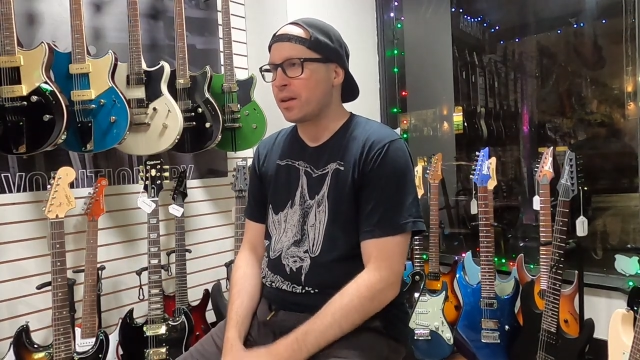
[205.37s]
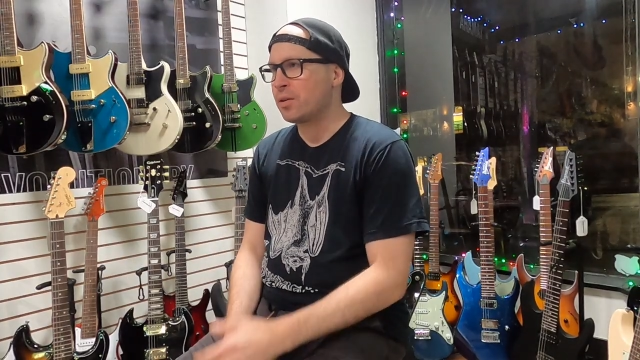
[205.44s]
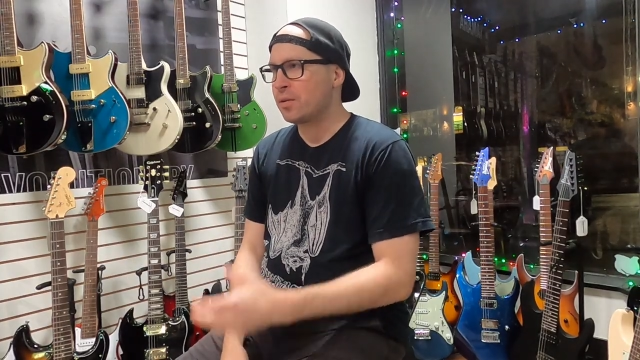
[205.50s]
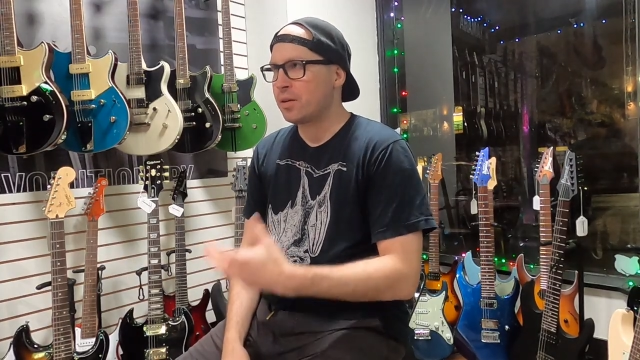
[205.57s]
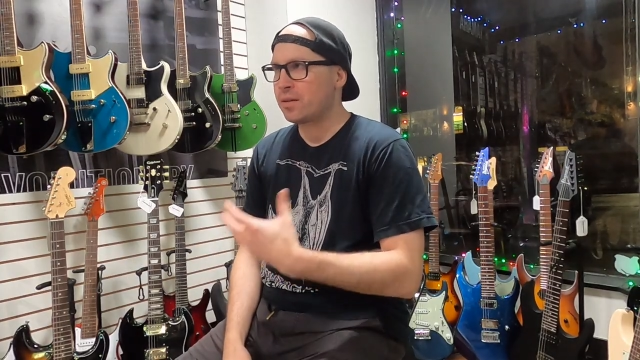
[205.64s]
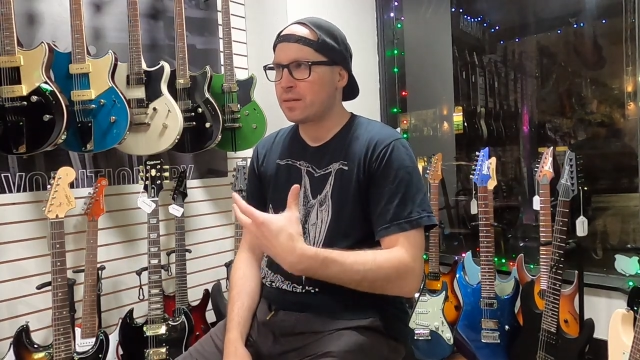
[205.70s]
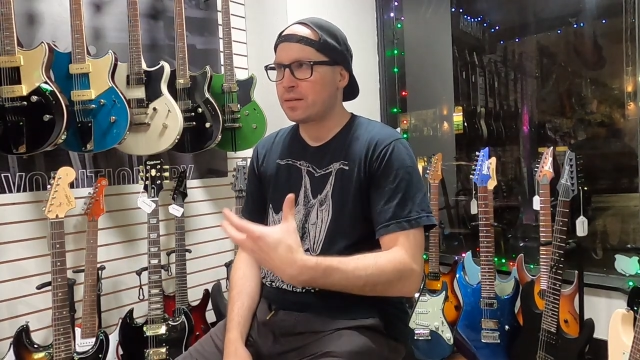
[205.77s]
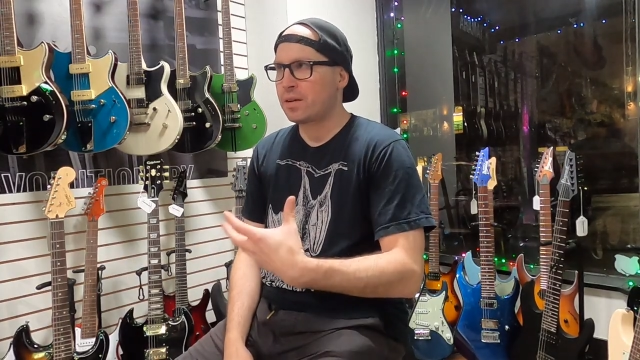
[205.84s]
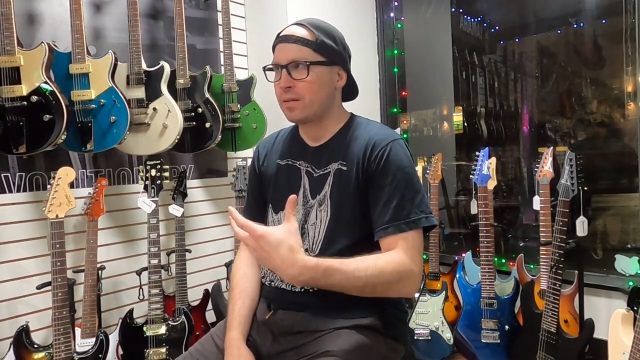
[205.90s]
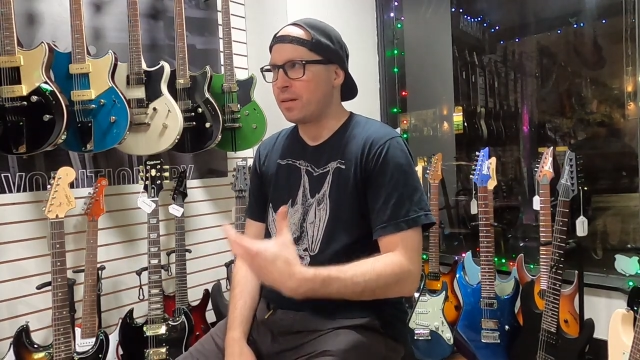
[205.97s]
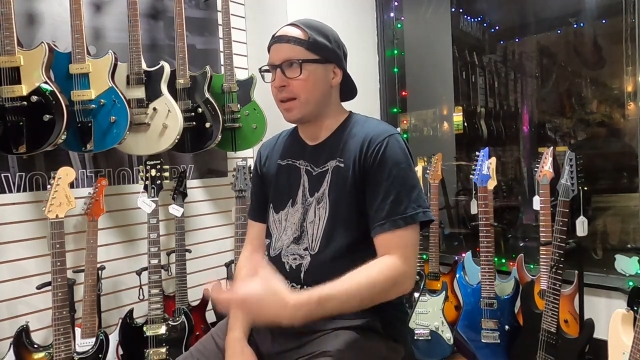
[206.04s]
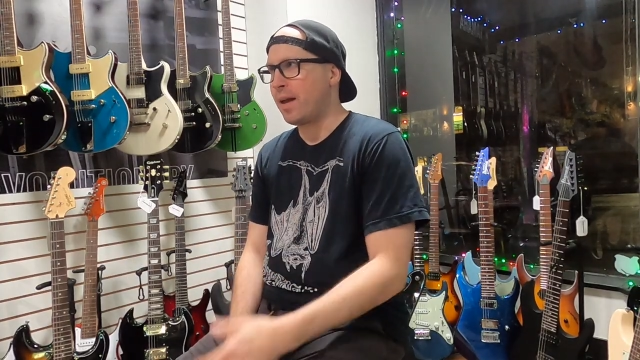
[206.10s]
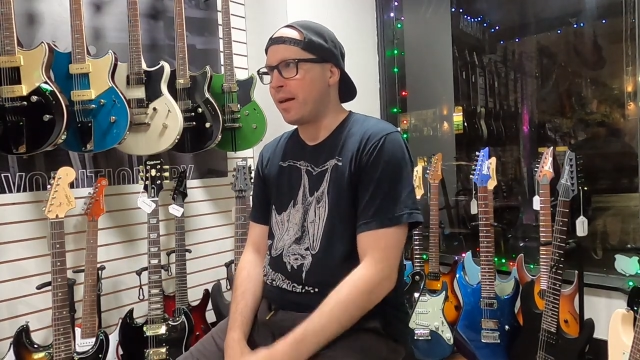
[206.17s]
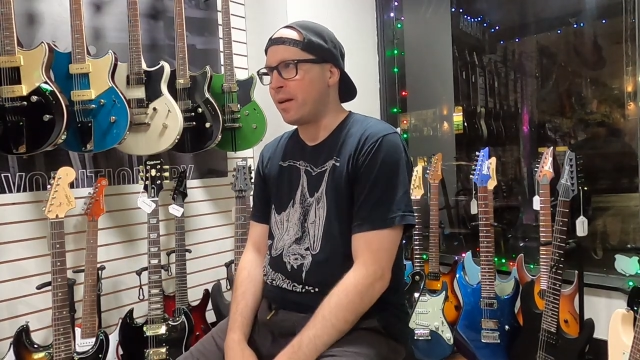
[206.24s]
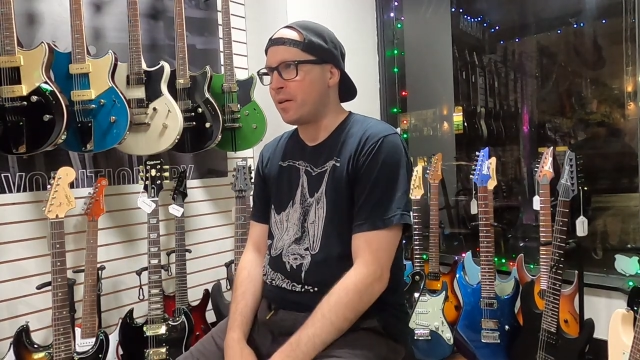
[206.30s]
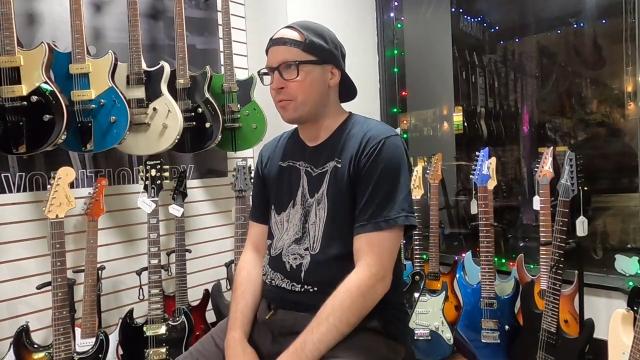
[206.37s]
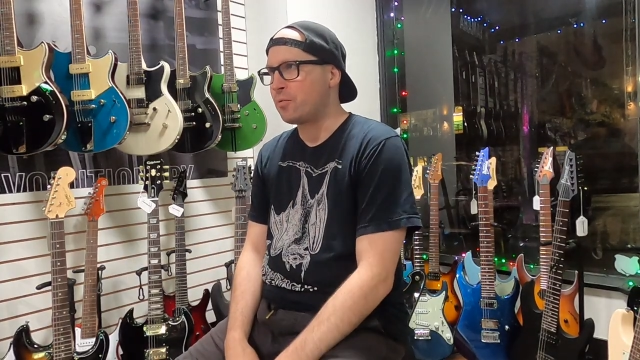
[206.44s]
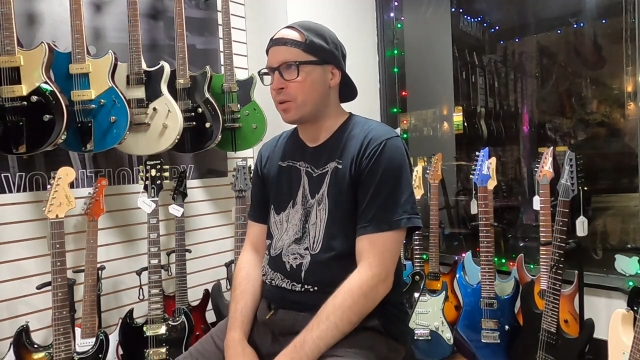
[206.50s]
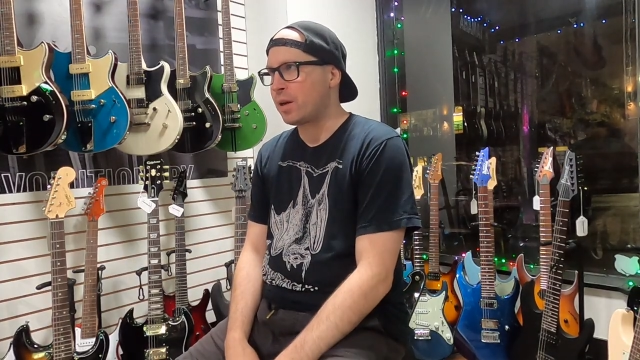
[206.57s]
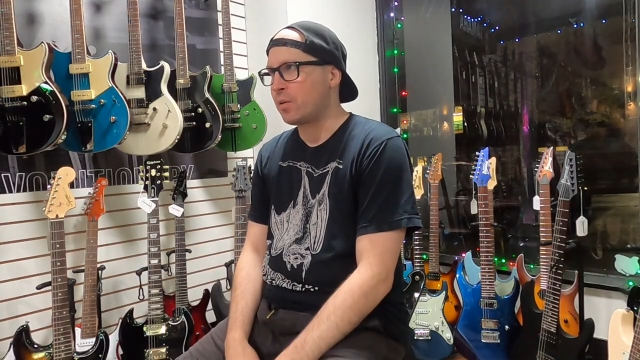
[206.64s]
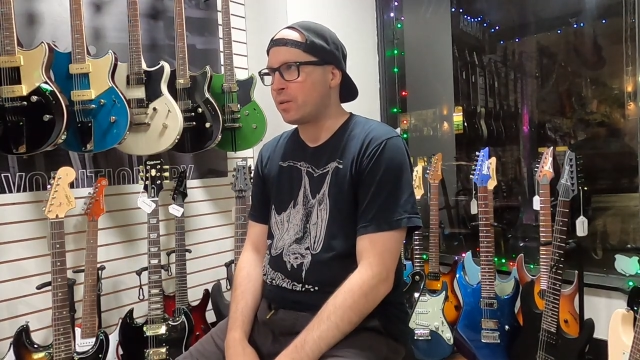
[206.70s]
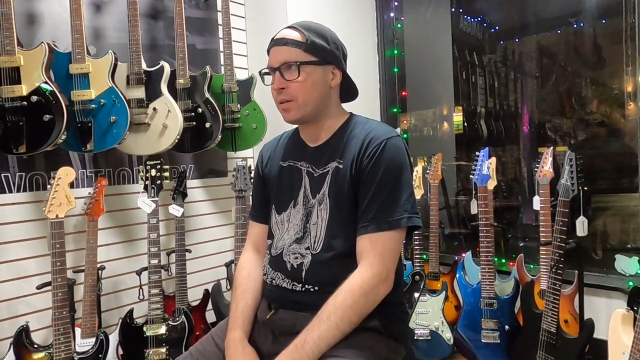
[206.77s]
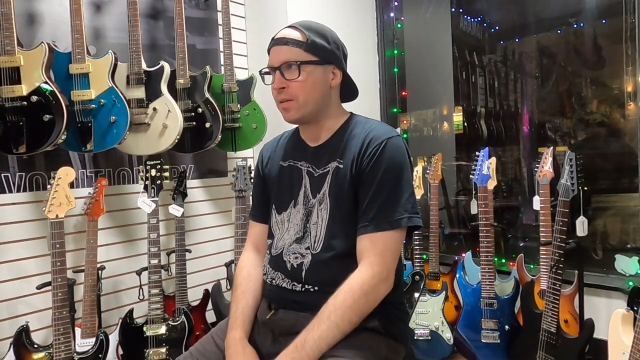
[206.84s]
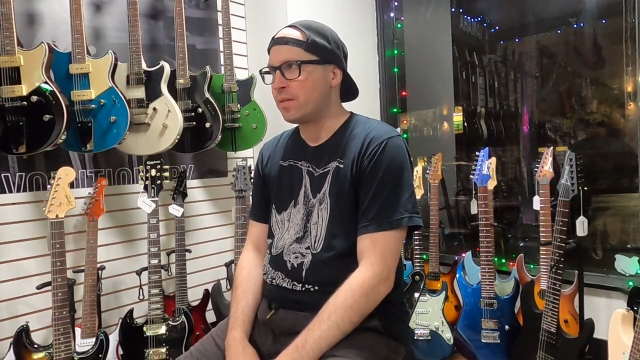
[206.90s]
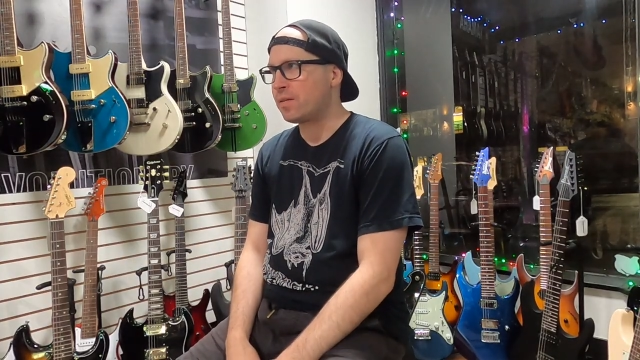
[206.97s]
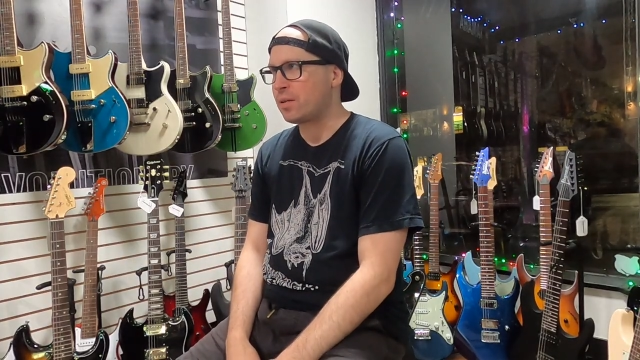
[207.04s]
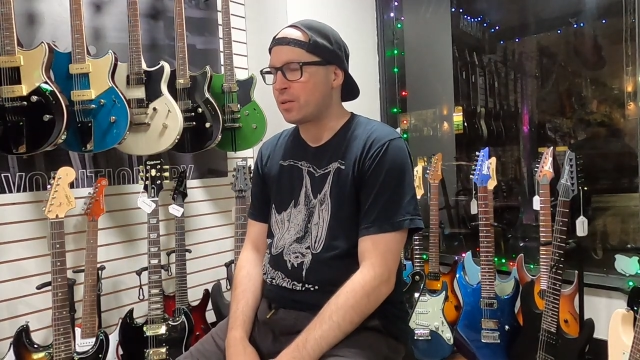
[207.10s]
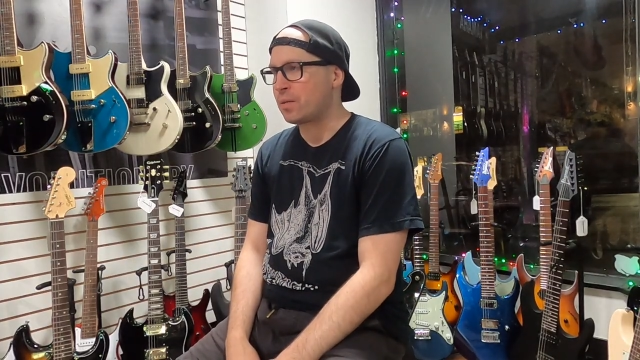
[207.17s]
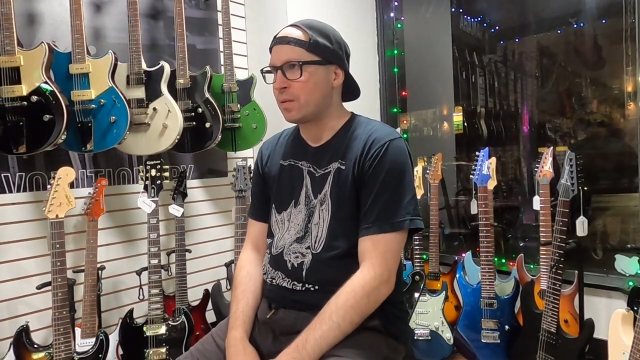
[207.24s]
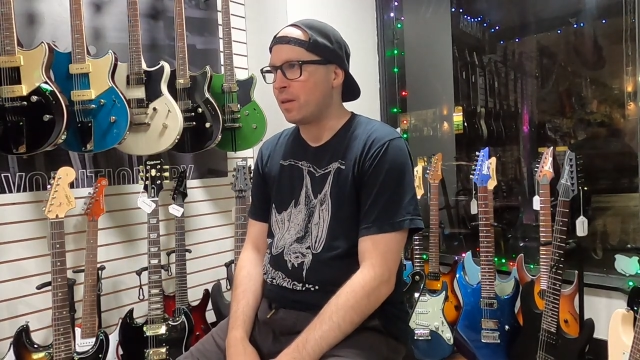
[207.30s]
I don't necessarily have what I would
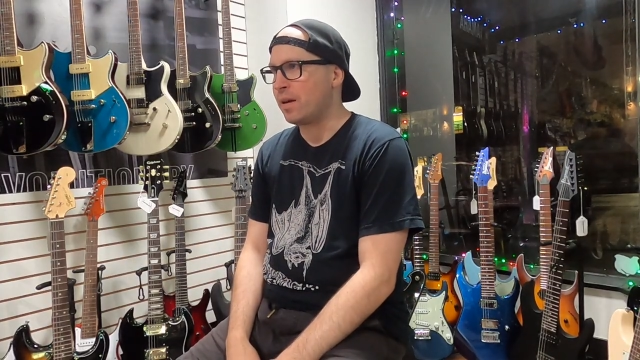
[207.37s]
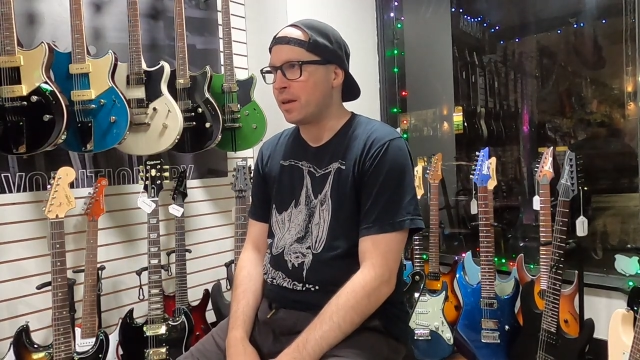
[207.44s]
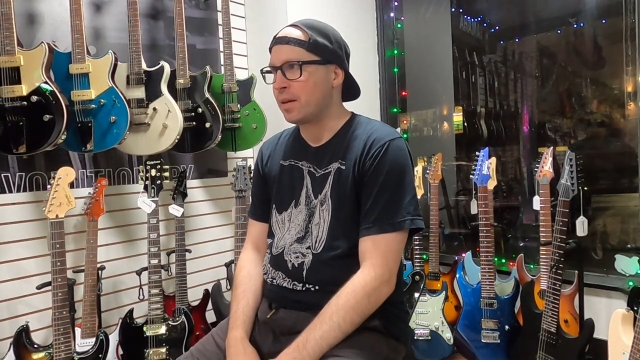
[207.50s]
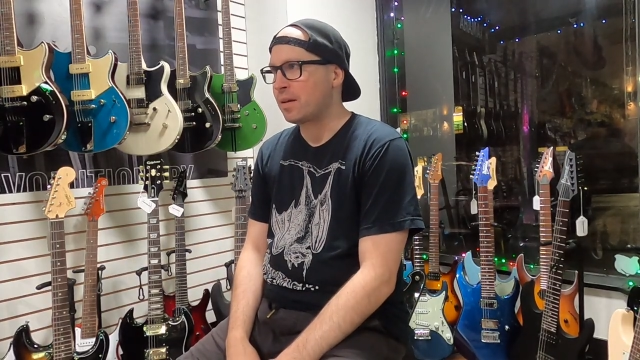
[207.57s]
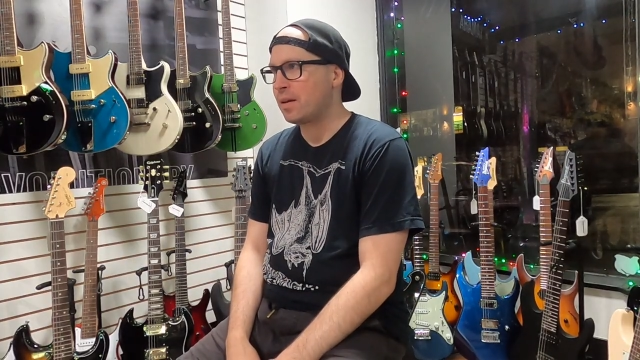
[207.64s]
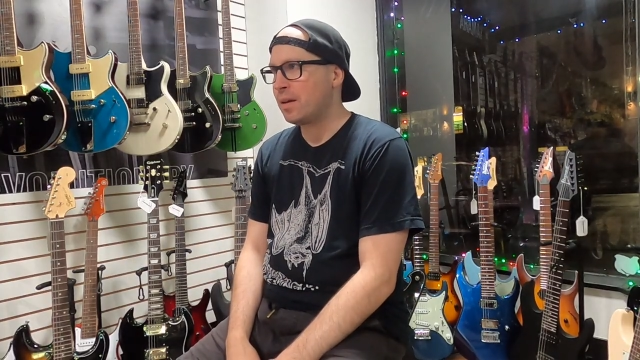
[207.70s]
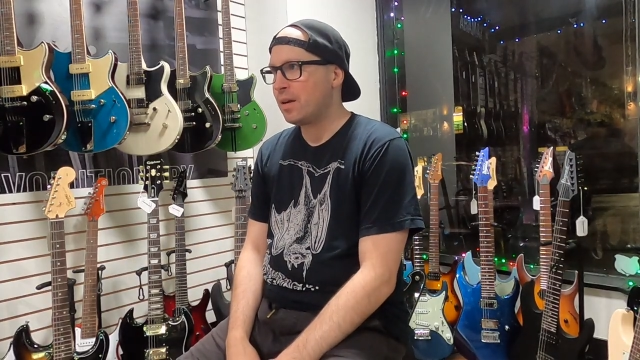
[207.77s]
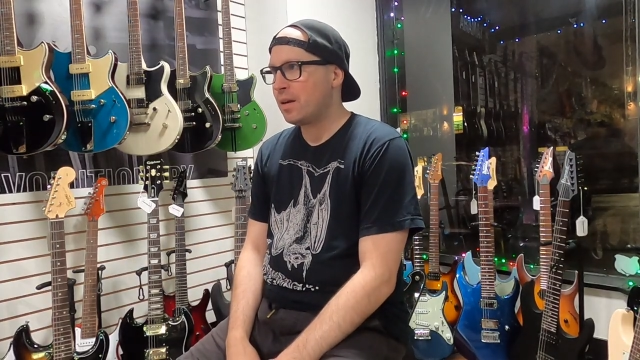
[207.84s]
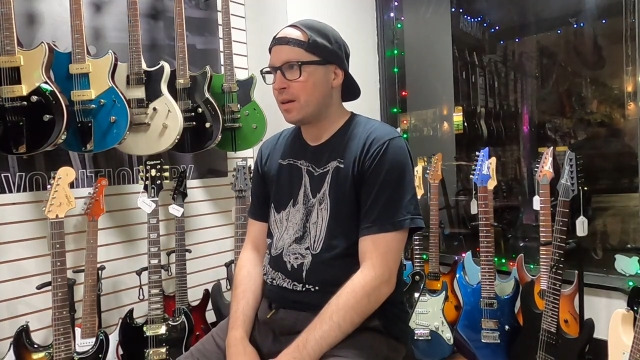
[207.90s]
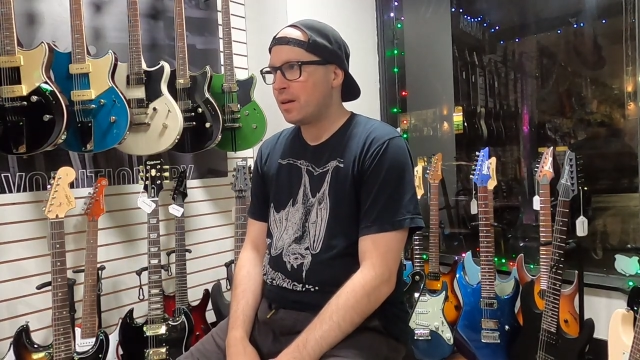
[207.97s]
consider like